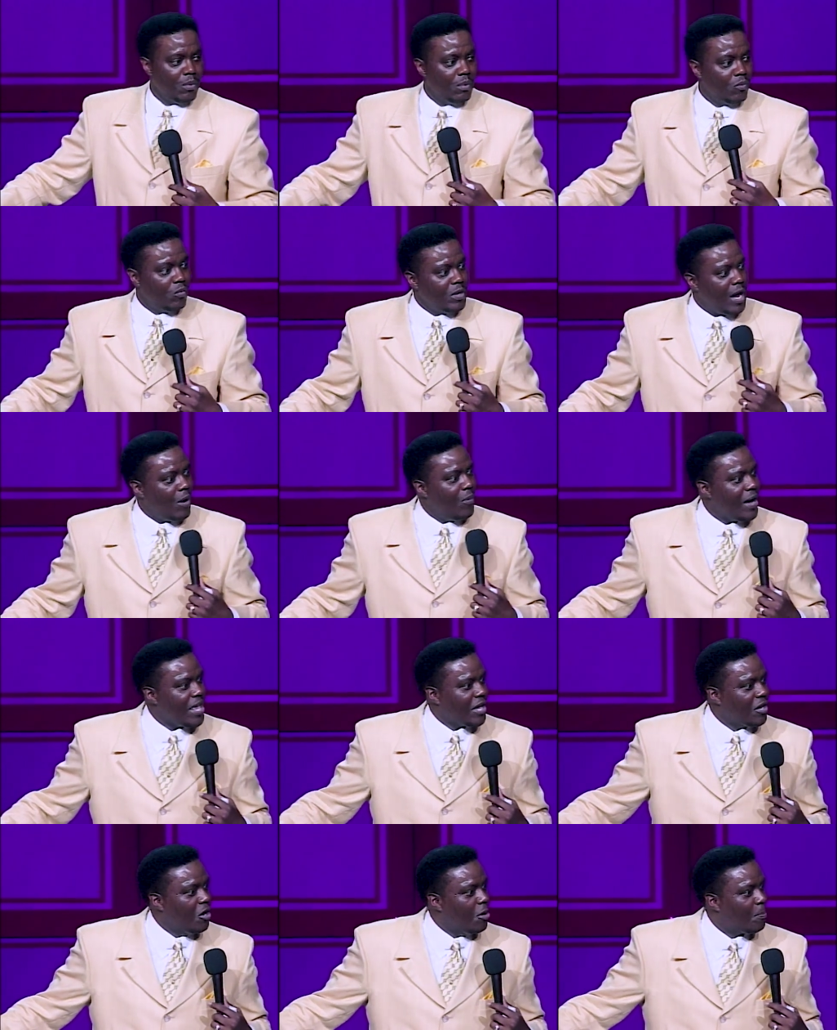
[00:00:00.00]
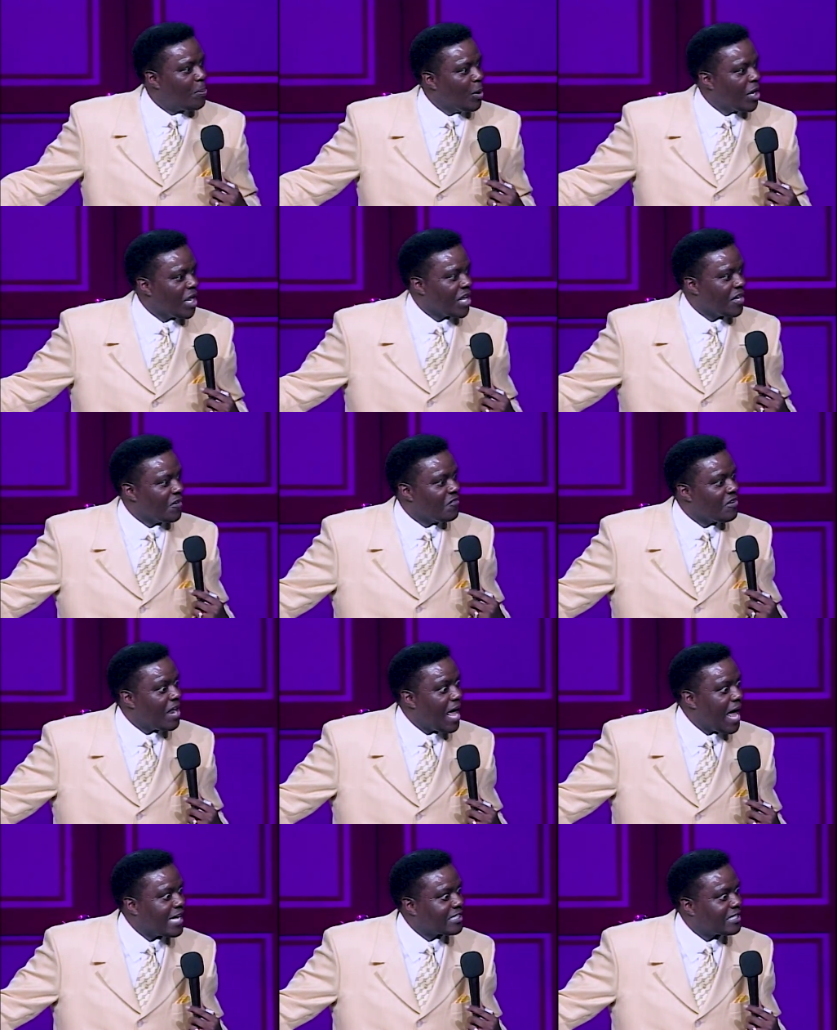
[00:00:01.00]
Now where you gonna put it, you
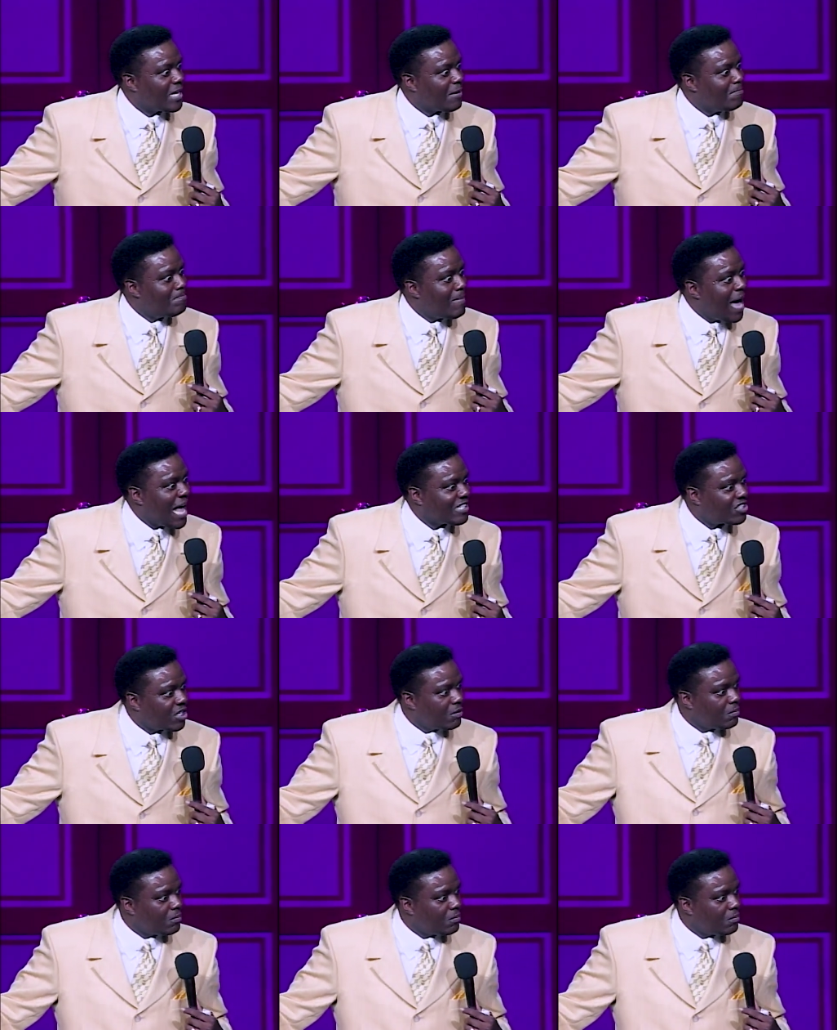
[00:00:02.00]
nasty bastard?